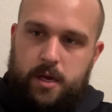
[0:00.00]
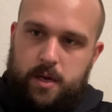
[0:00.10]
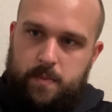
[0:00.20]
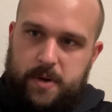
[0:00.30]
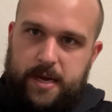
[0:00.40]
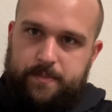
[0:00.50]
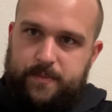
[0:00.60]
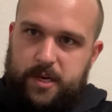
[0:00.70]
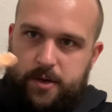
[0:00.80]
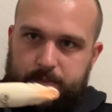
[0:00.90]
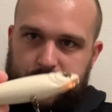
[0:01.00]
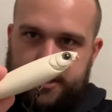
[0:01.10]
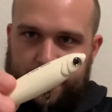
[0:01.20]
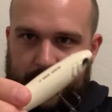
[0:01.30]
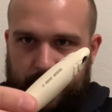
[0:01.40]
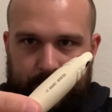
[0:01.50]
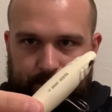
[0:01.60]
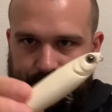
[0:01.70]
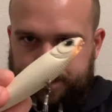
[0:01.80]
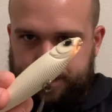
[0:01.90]
But, you know, your standard
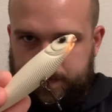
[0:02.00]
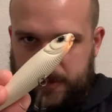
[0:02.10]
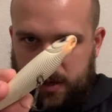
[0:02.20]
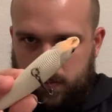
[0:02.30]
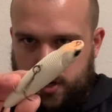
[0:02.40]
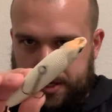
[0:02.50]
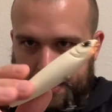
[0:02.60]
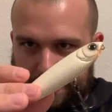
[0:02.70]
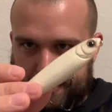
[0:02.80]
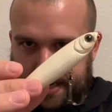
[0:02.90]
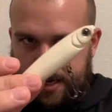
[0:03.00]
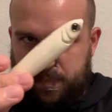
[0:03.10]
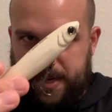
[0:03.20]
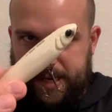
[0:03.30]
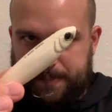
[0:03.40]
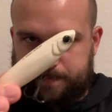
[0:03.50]
walking style bait.